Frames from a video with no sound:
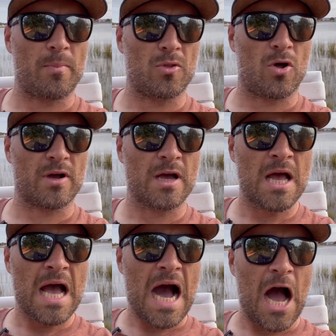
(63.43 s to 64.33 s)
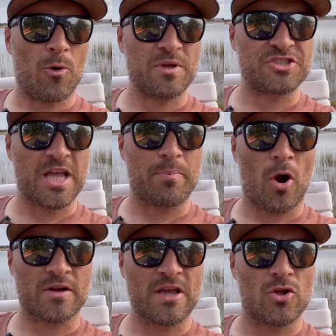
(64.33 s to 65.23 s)
along Island Beach State
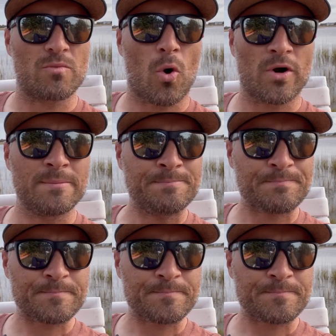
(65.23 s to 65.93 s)
Park there in the morning.